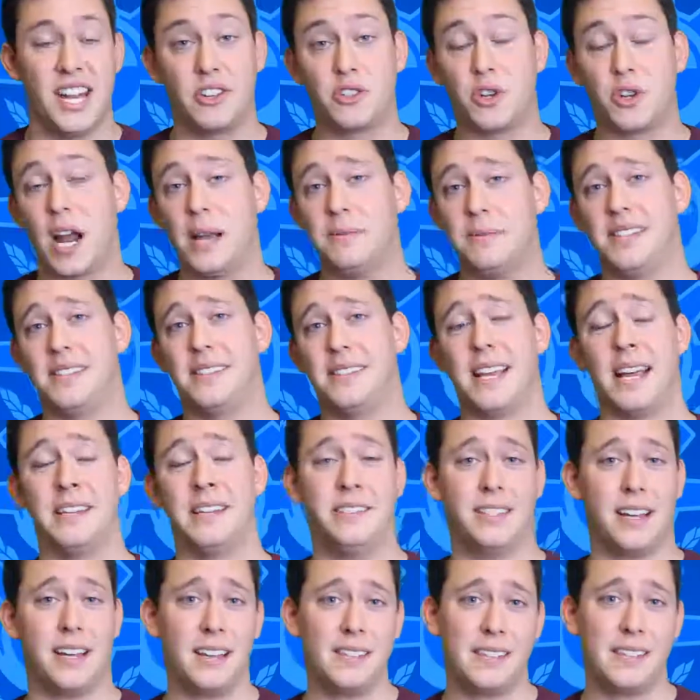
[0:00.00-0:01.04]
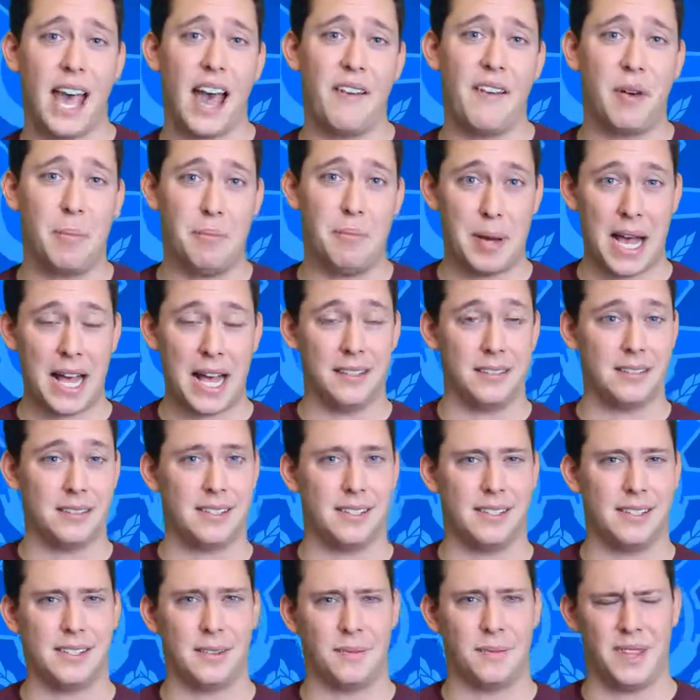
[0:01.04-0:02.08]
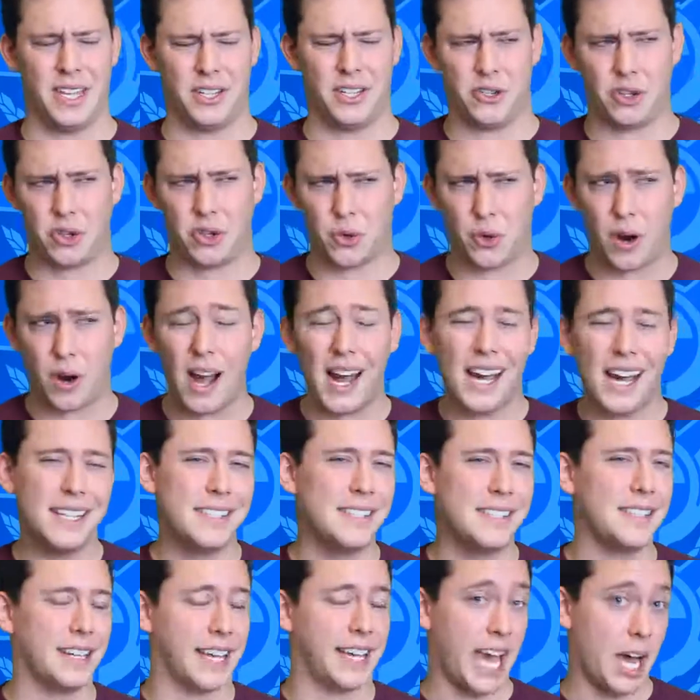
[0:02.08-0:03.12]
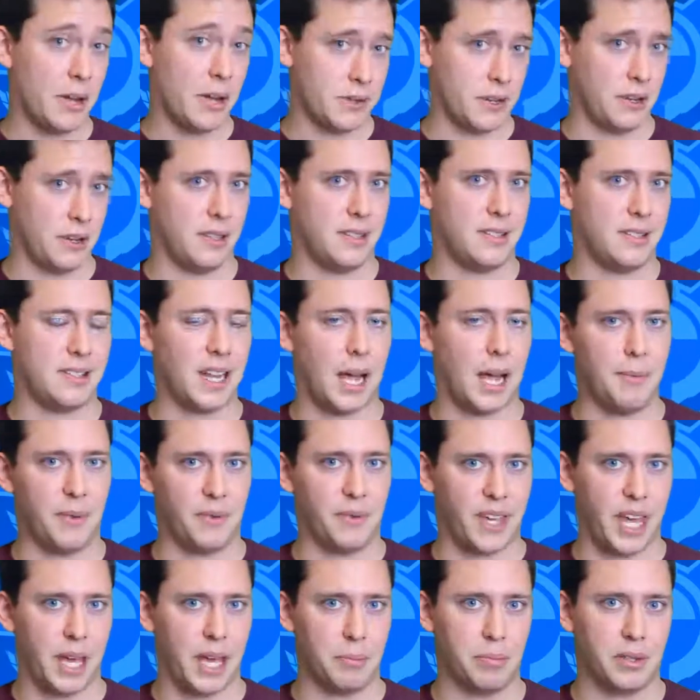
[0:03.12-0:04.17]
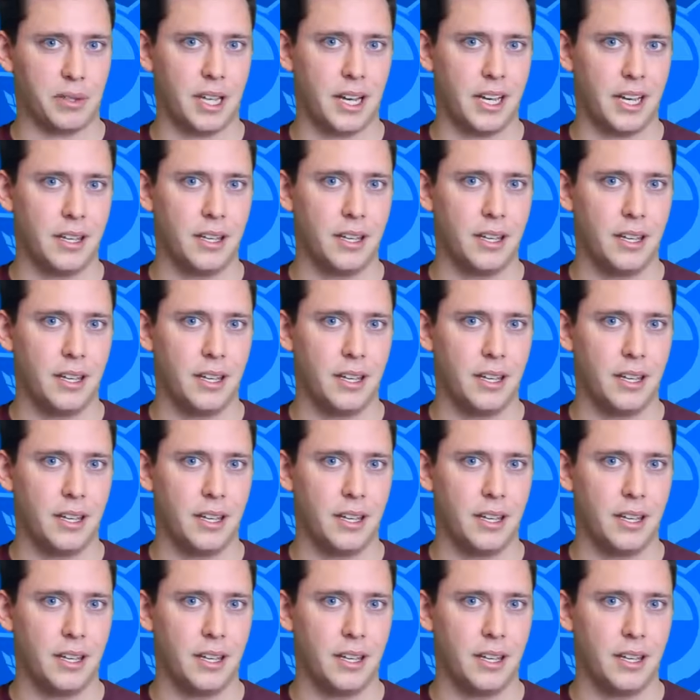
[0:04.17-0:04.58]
Tribes Ascend does have a balance system that tries to counter this type of gameplay,